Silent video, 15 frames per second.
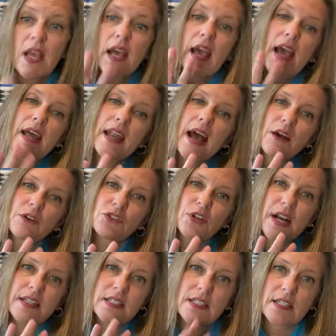and how
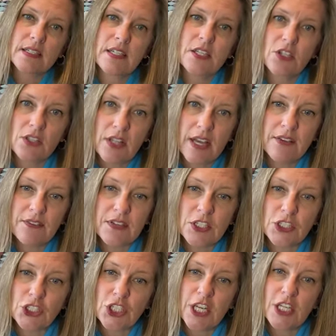drastically your life can
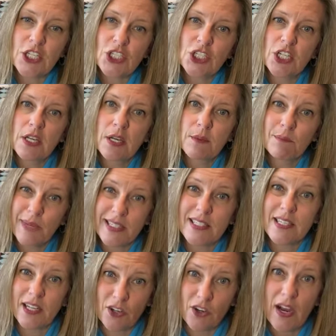change based
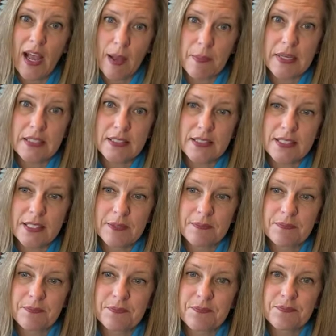on your habits.
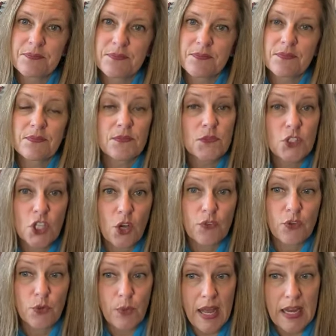So if you're
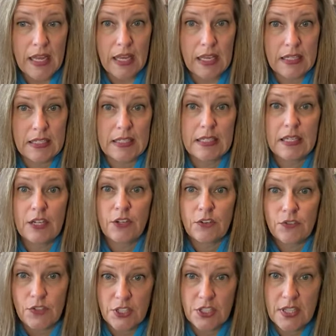ready,
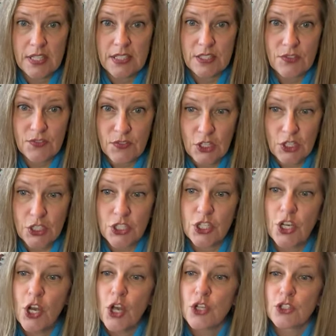first things first,
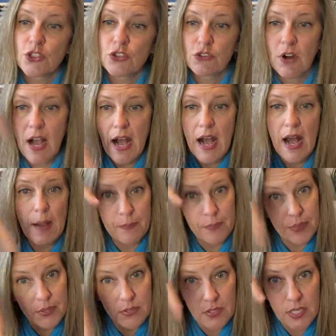drop
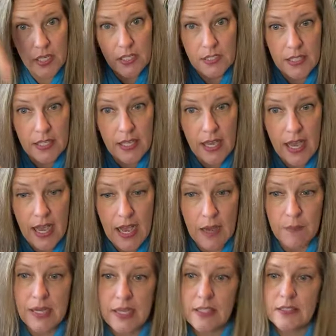in the
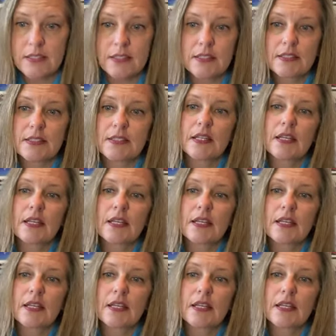comments,